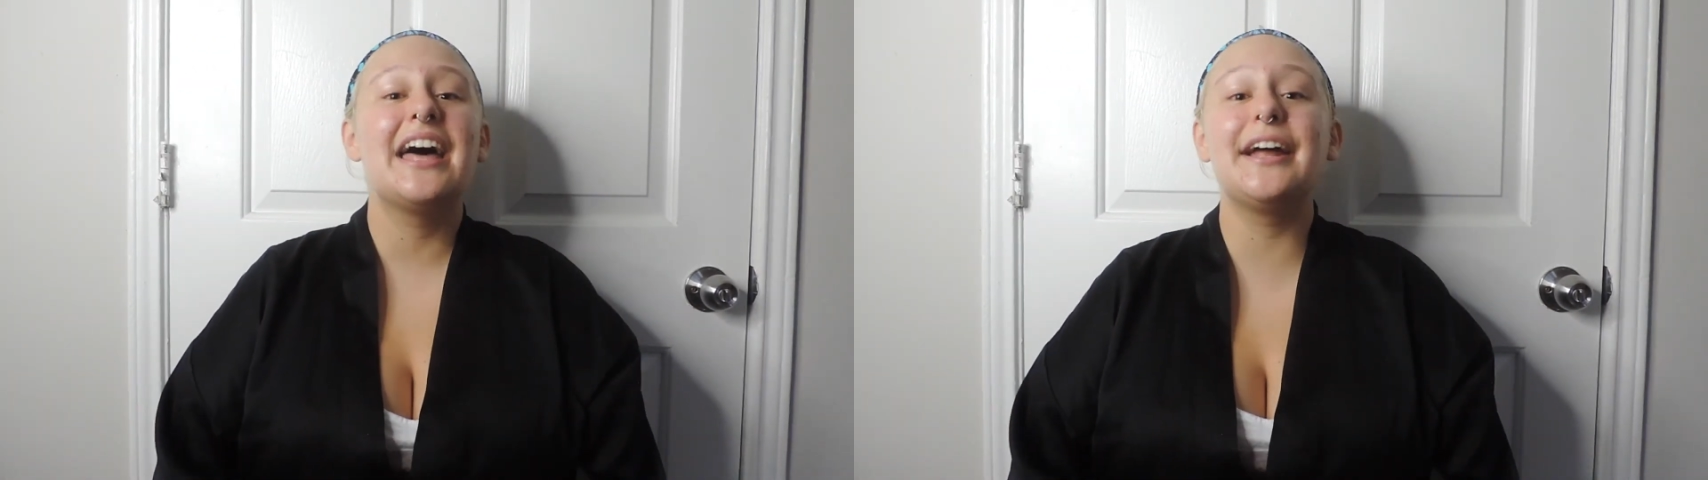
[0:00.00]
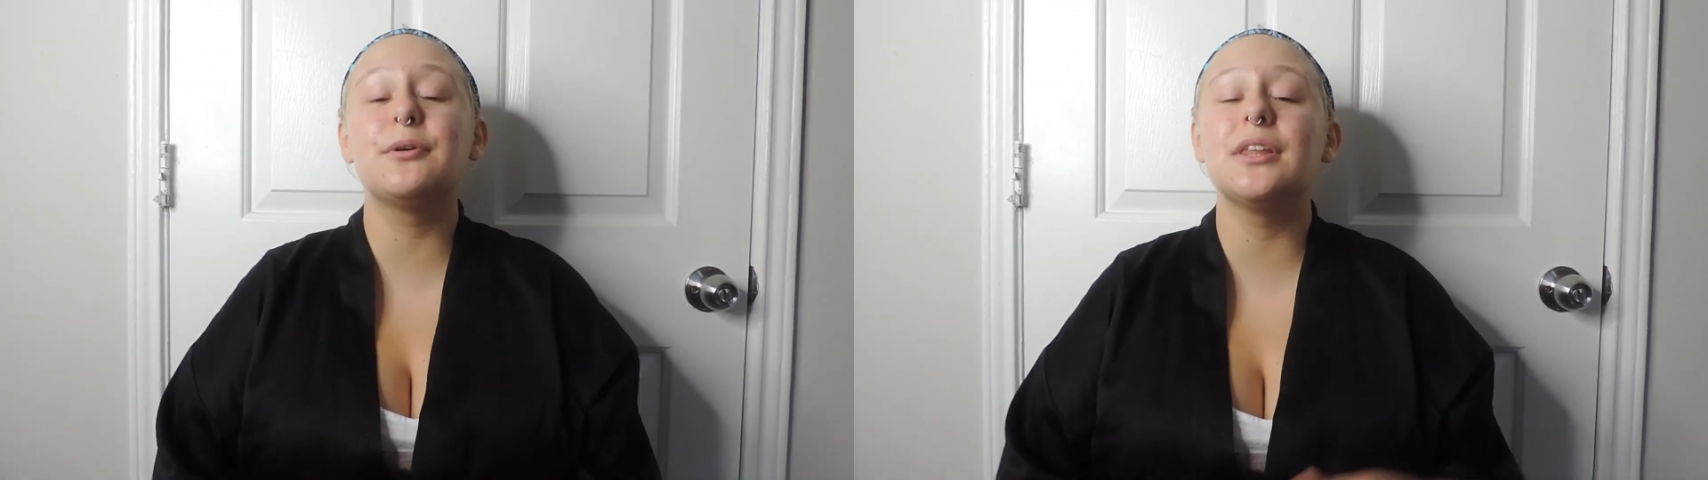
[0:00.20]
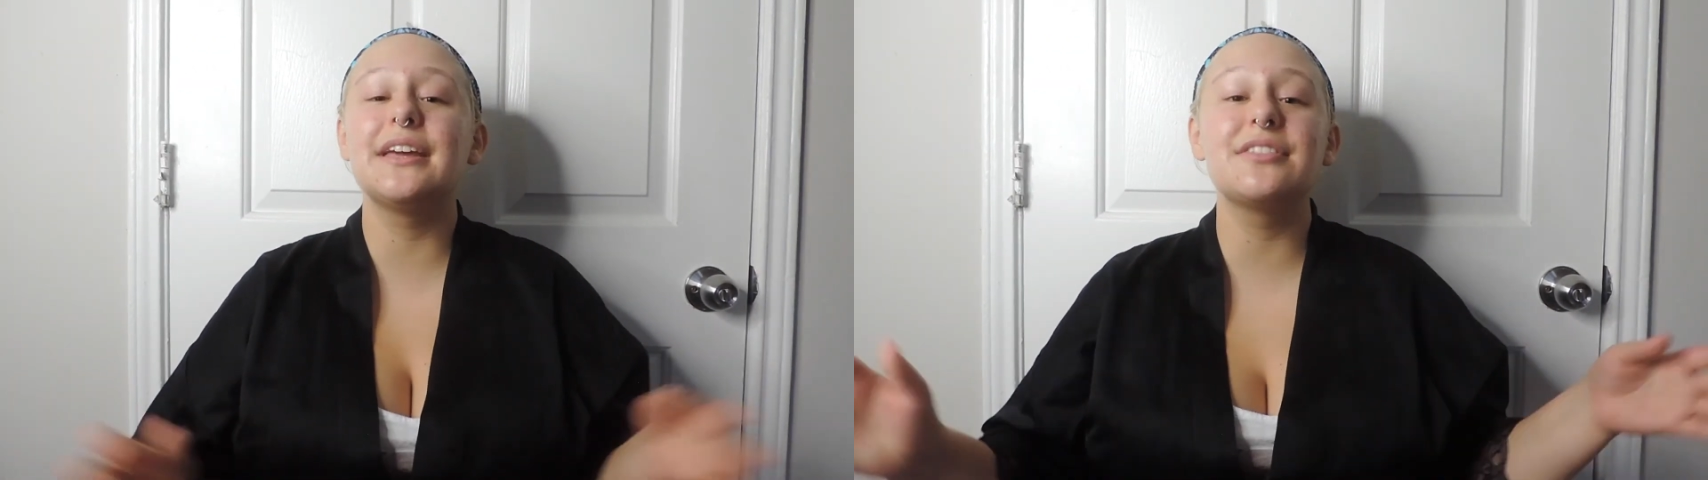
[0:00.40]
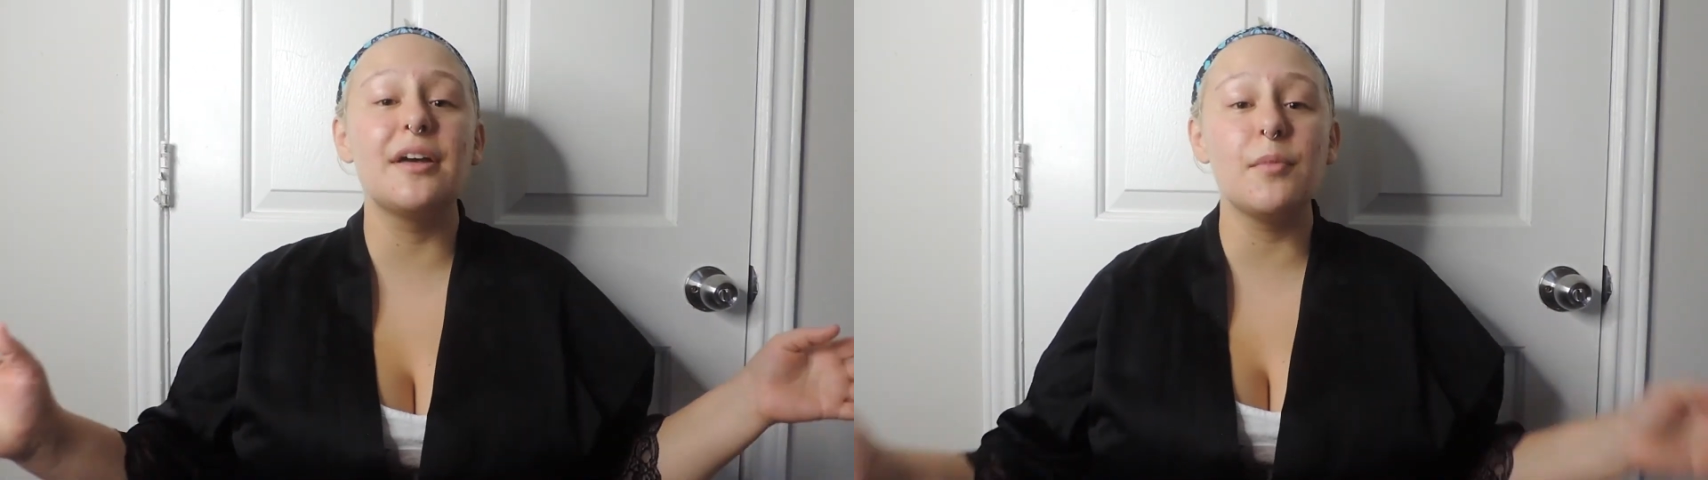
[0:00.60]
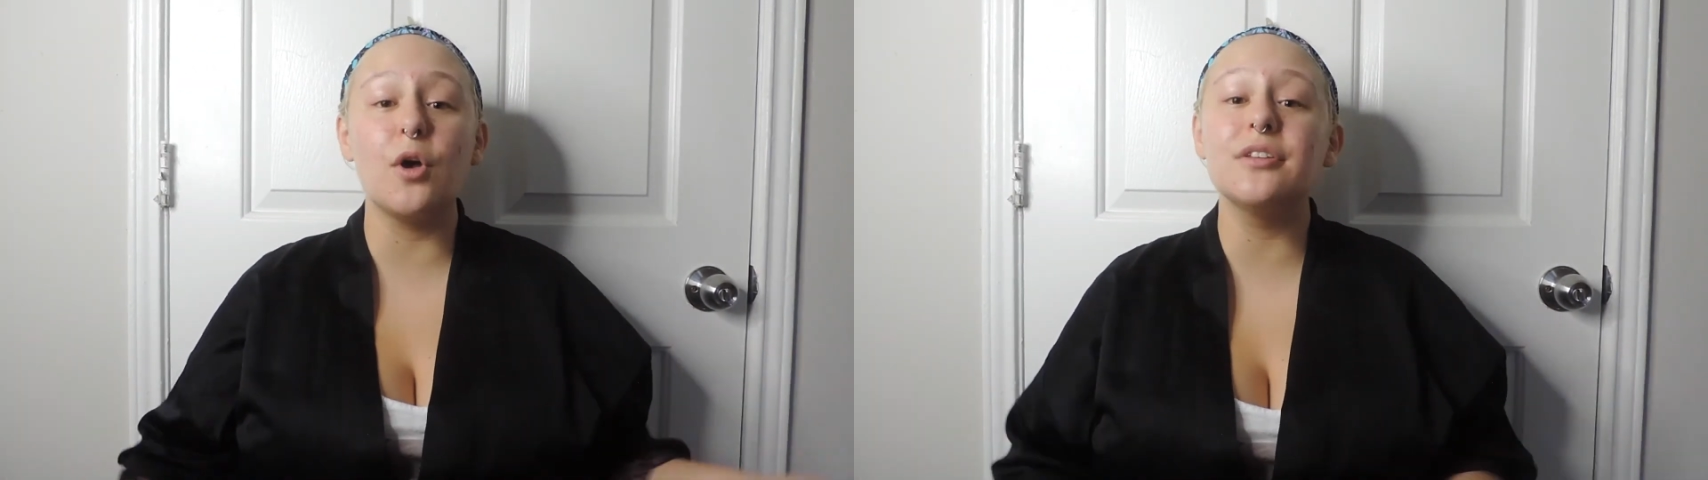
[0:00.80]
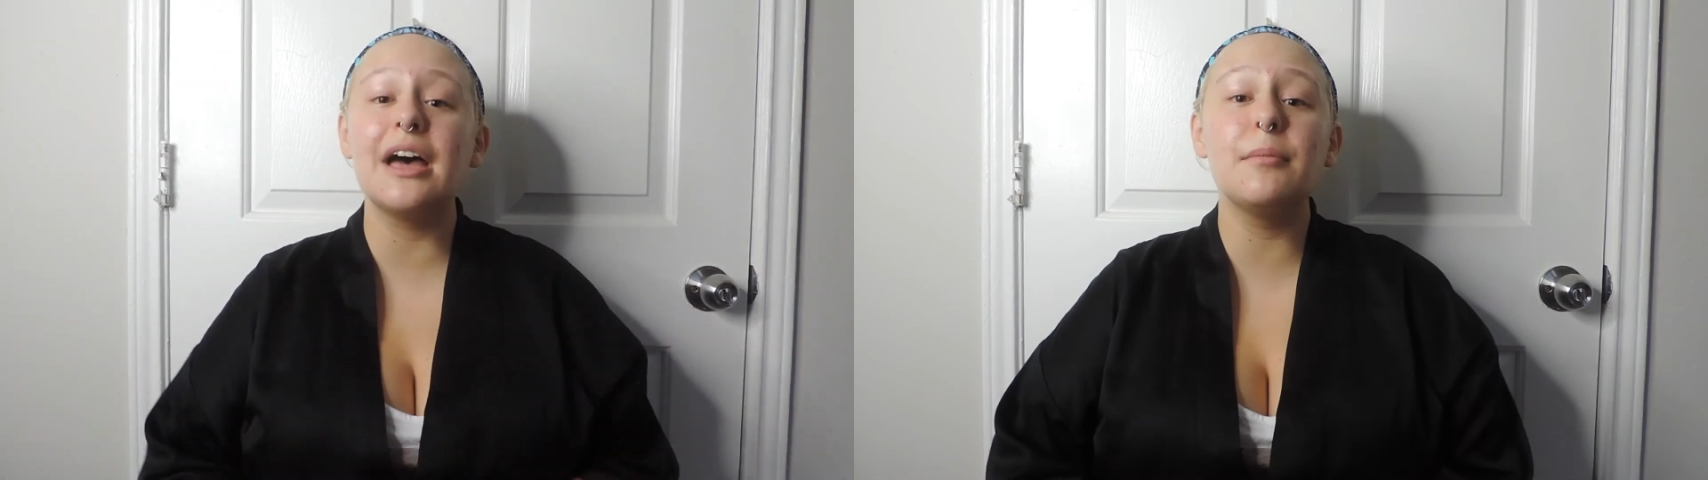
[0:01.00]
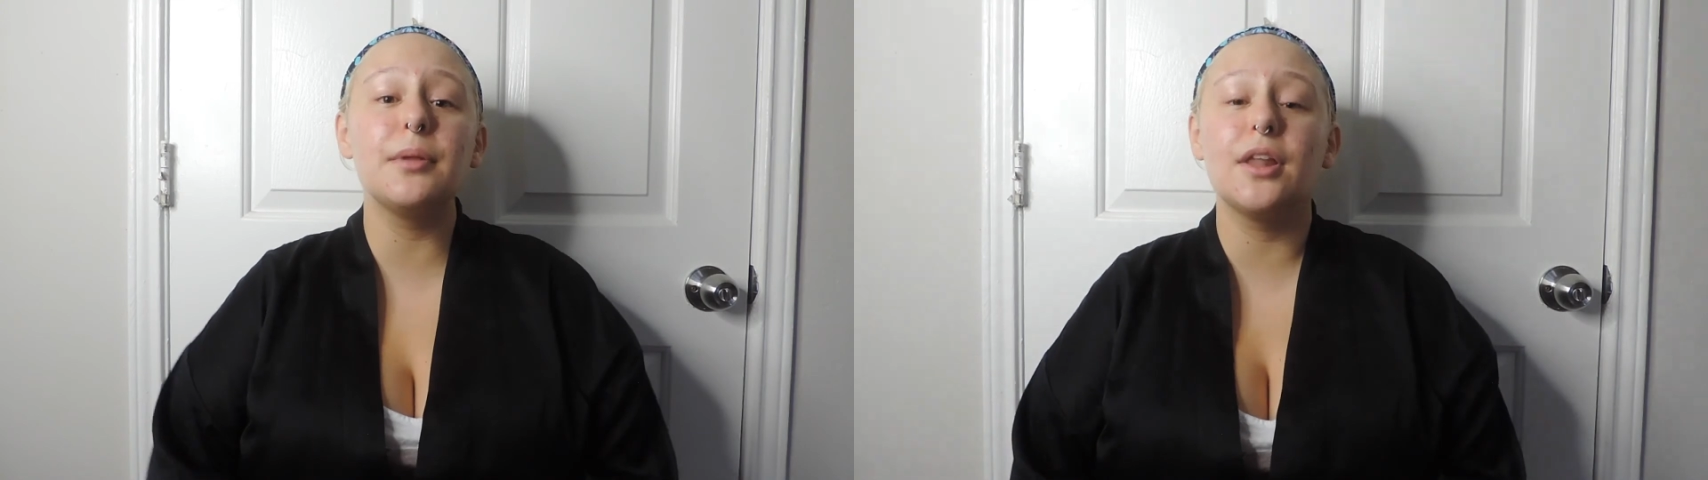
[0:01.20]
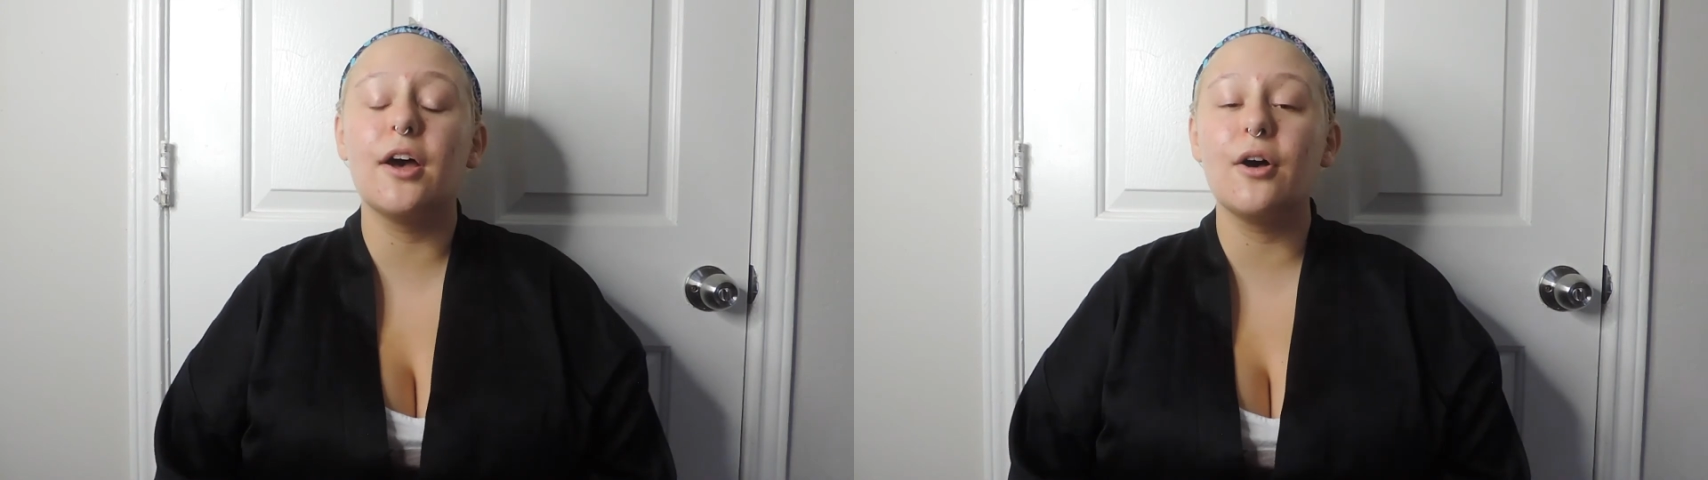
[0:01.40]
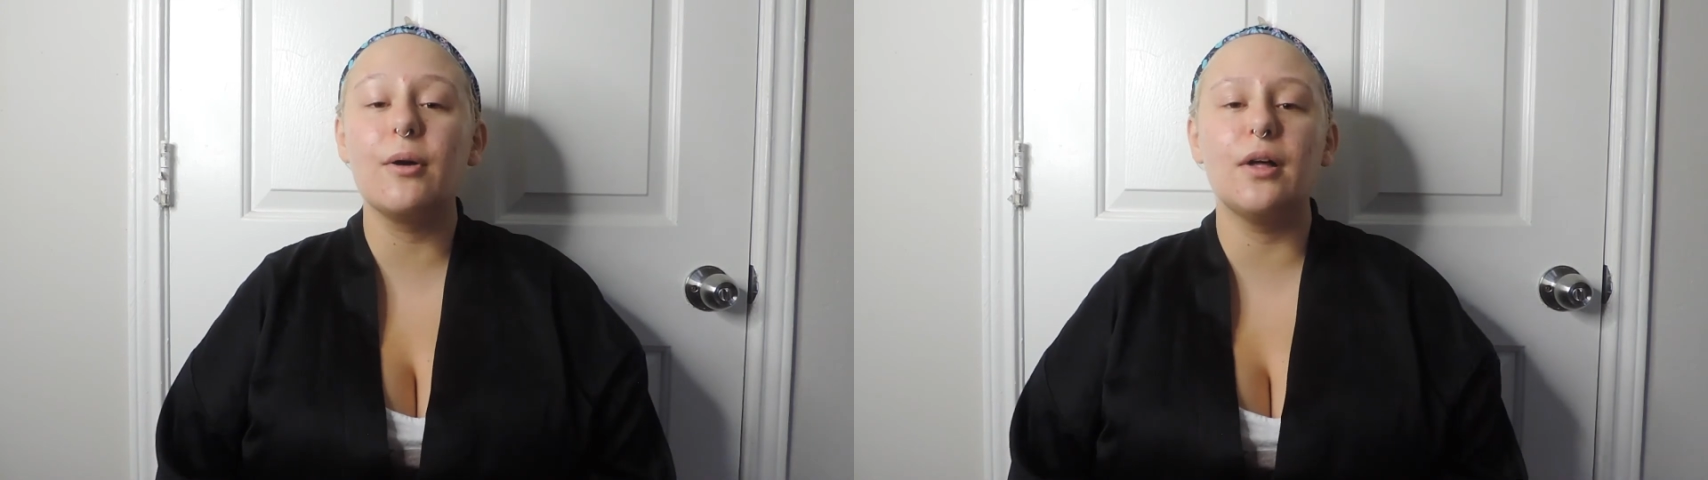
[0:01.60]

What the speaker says: and I will link them all down below.